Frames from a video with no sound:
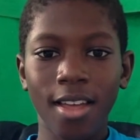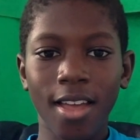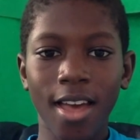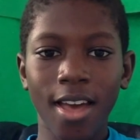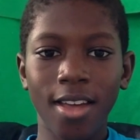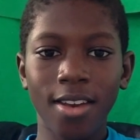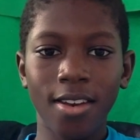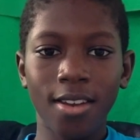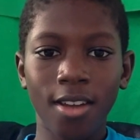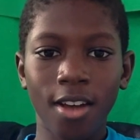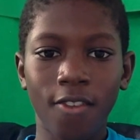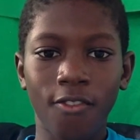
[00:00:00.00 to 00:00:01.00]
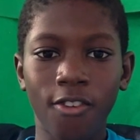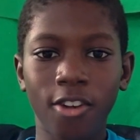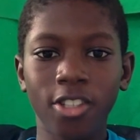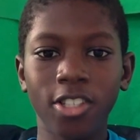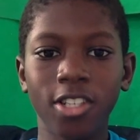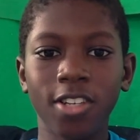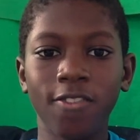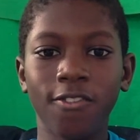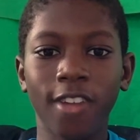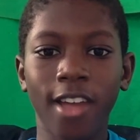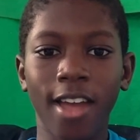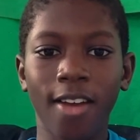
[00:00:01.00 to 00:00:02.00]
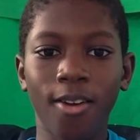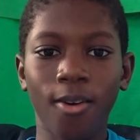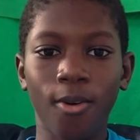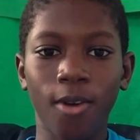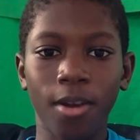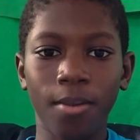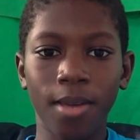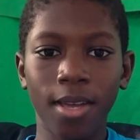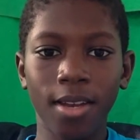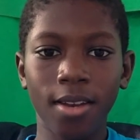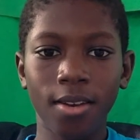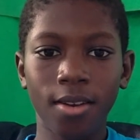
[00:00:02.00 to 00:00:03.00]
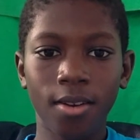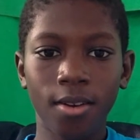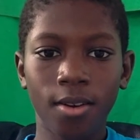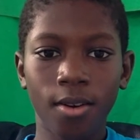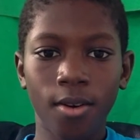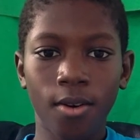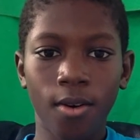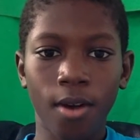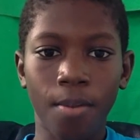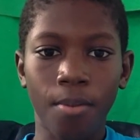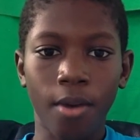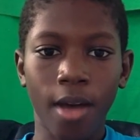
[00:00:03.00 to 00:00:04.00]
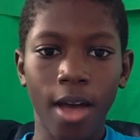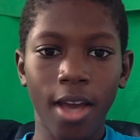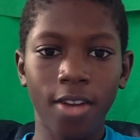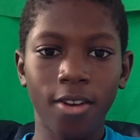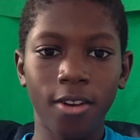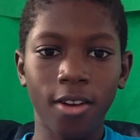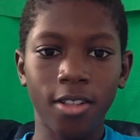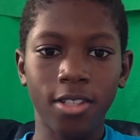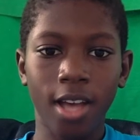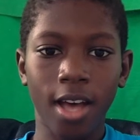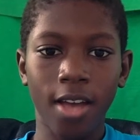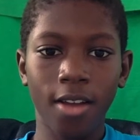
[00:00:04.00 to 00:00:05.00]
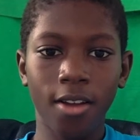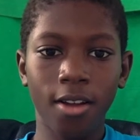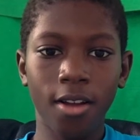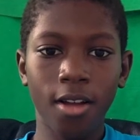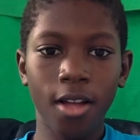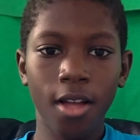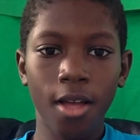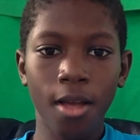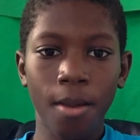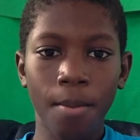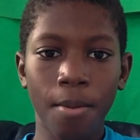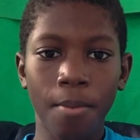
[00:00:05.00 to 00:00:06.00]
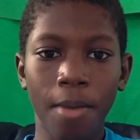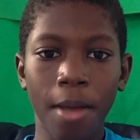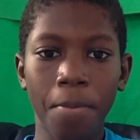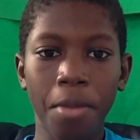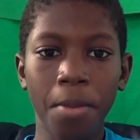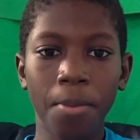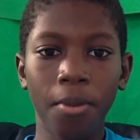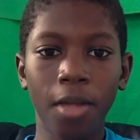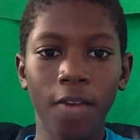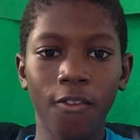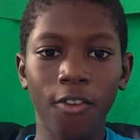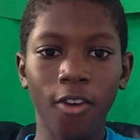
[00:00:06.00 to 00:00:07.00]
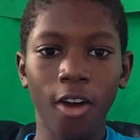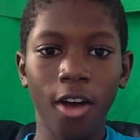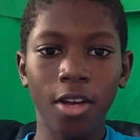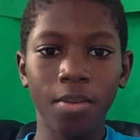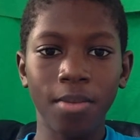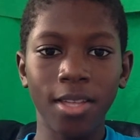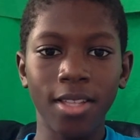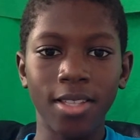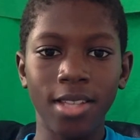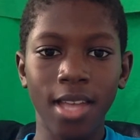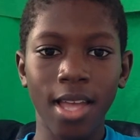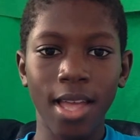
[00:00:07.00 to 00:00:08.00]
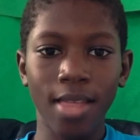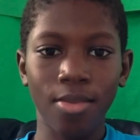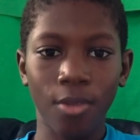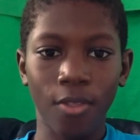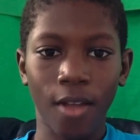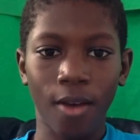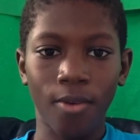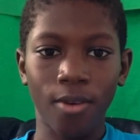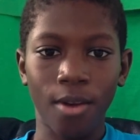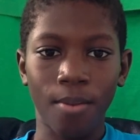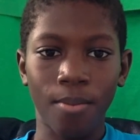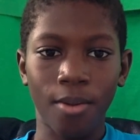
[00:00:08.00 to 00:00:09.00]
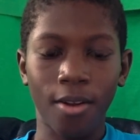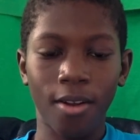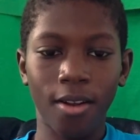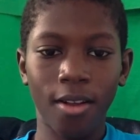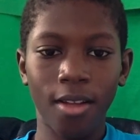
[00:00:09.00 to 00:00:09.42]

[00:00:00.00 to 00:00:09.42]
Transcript: Can a virgin forget her ornament, or a bride her attire? But my people have forgotten me days without number.